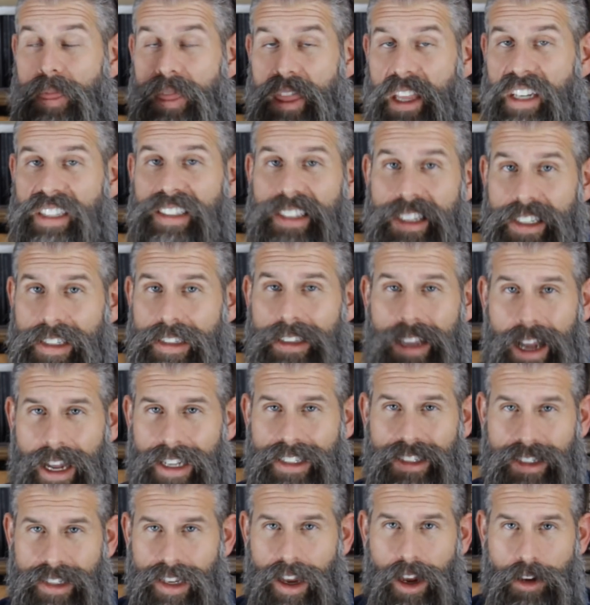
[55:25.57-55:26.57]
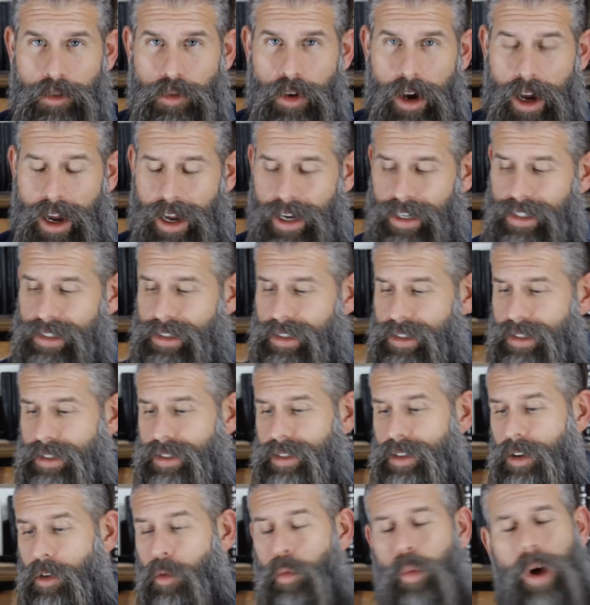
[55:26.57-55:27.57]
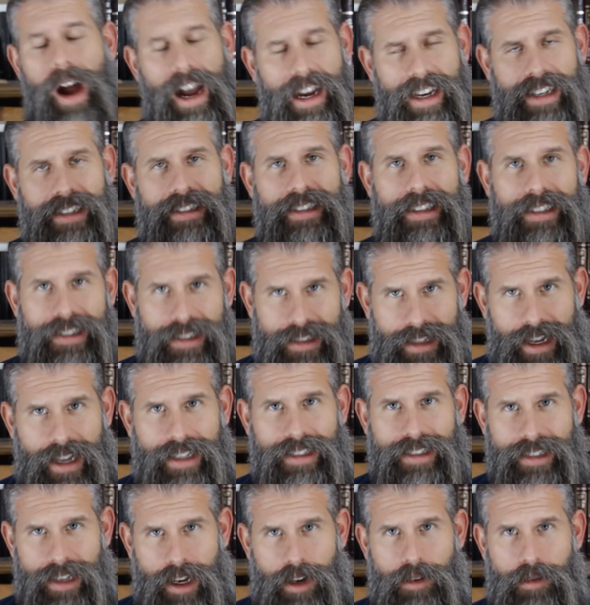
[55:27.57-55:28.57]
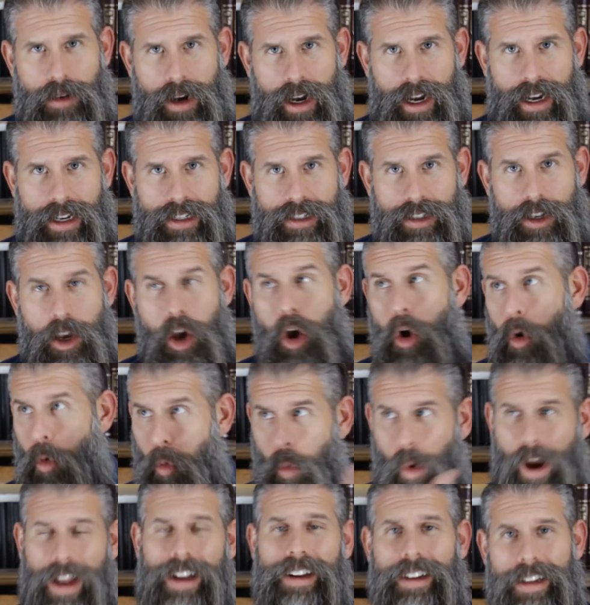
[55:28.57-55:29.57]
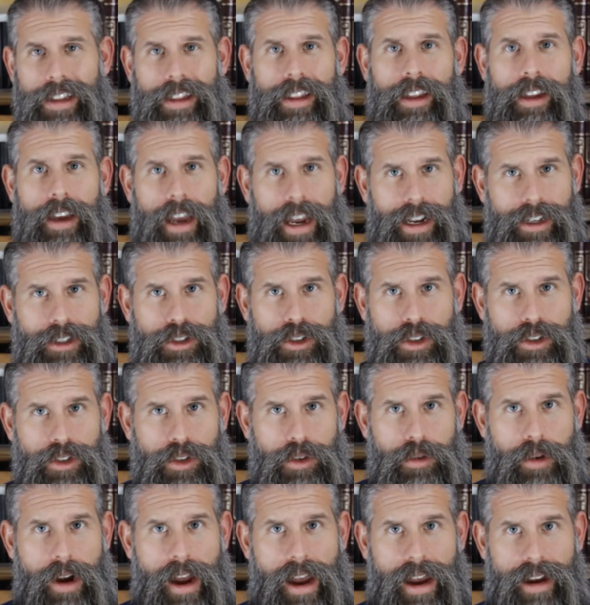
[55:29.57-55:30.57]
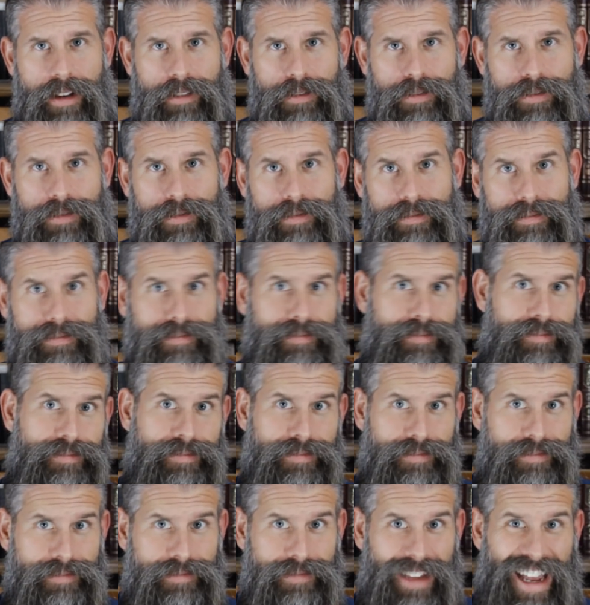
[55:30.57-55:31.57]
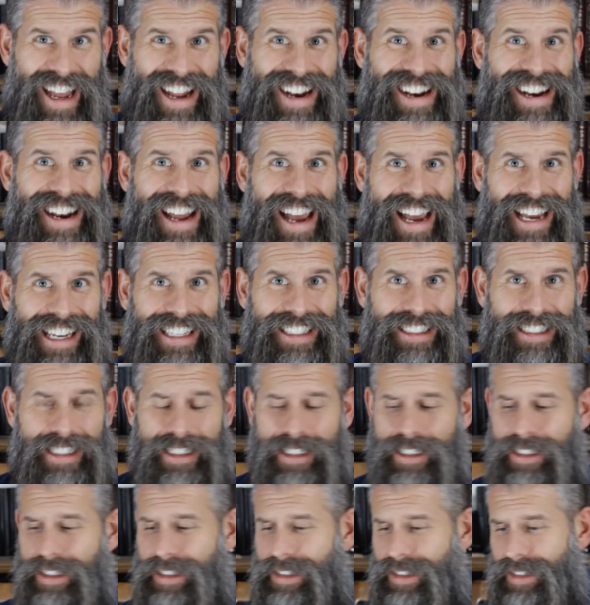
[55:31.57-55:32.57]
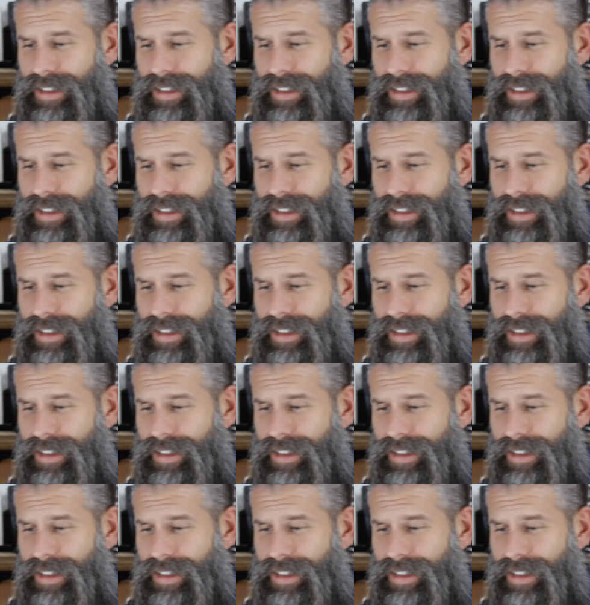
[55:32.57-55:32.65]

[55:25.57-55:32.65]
This is not sunrise. Why is this not sunrise? When did the angels arrive? At night.